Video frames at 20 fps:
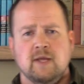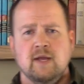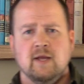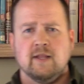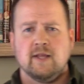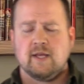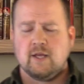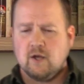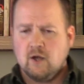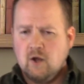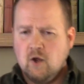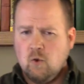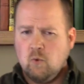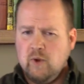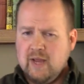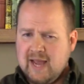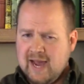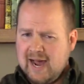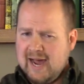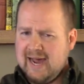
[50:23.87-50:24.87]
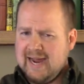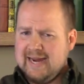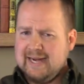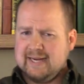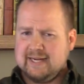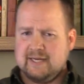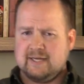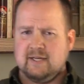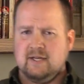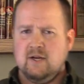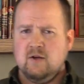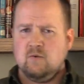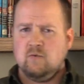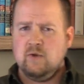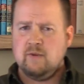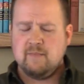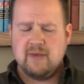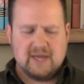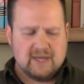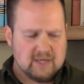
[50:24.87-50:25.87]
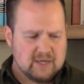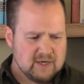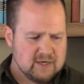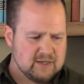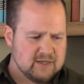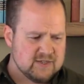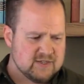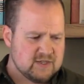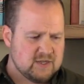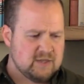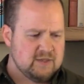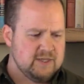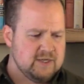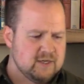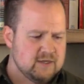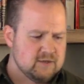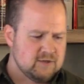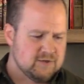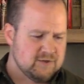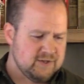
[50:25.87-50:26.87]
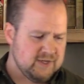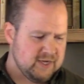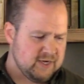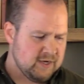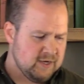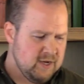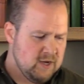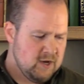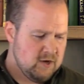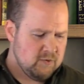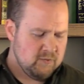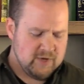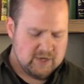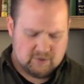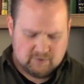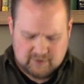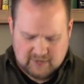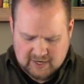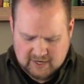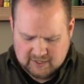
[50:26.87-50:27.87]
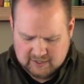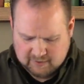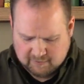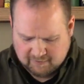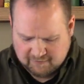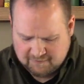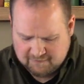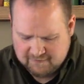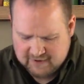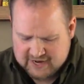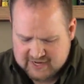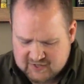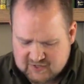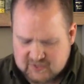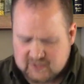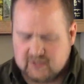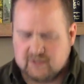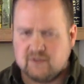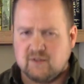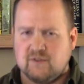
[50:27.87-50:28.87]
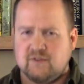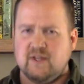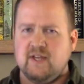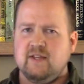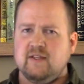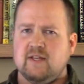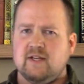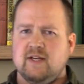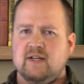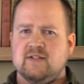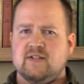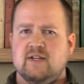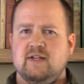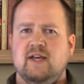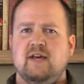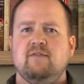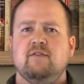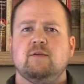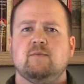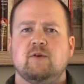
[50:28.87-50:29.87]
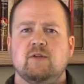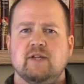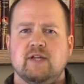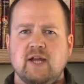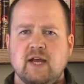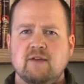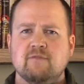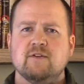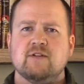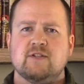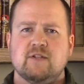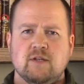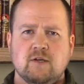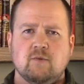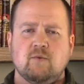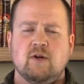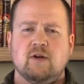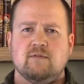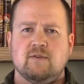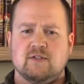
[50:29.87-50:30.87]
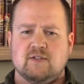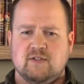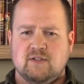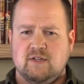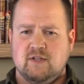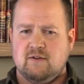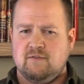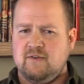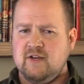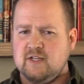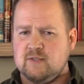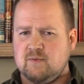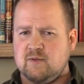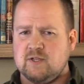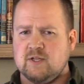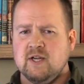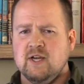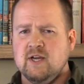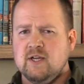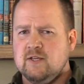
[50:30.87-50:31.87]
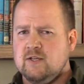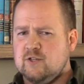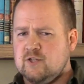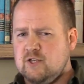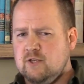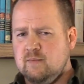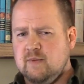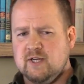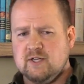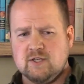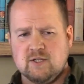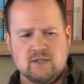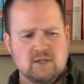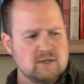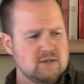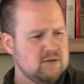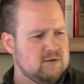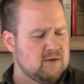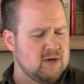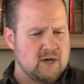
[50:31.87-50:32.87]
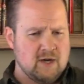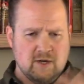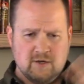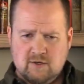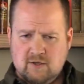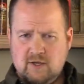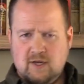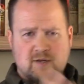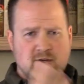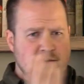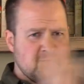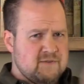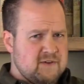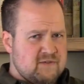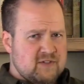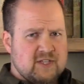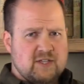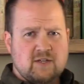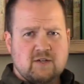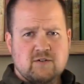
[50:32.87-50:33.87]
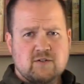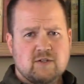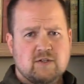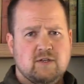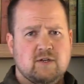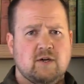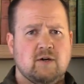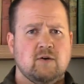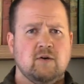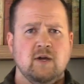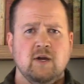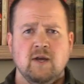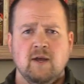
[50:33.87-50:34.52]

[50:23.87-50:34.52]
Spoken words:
Like, we hide it. We make it this clinical thing. We don't end up facing the thing that is inevitable, that every single one of us is going to face. But, she mentioned, 100, 150 years ago,